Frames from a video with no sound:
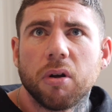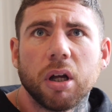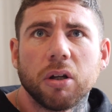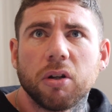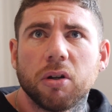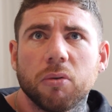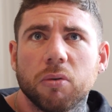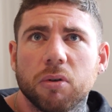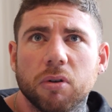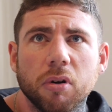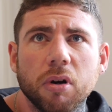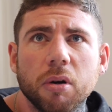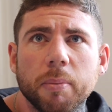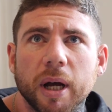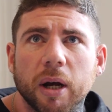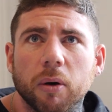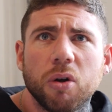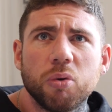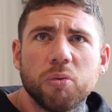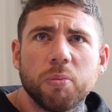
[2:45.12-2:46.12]
I don't know what you're on
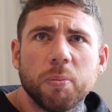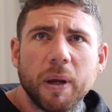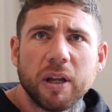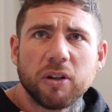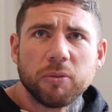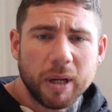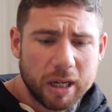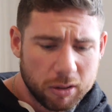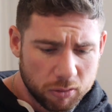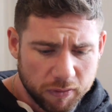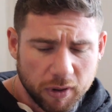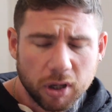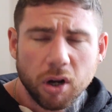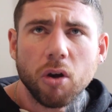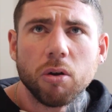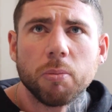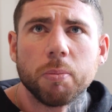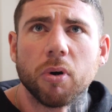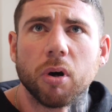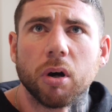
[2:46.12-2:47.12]
about. Who's best mates with a
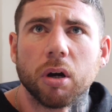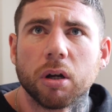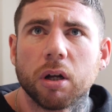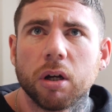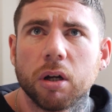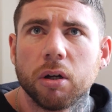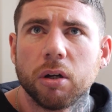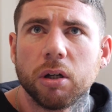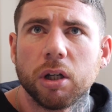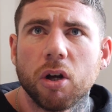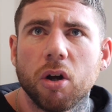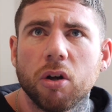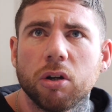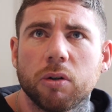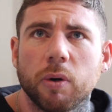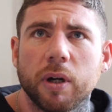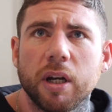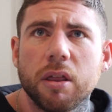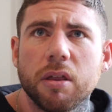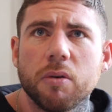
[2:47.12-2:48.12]
logbook? You can't
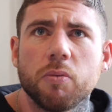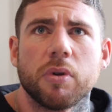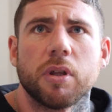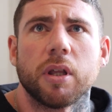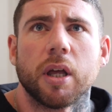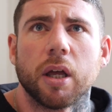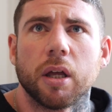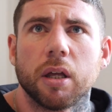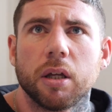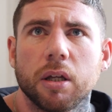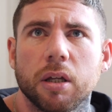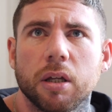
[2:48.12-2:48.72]
do anything with it.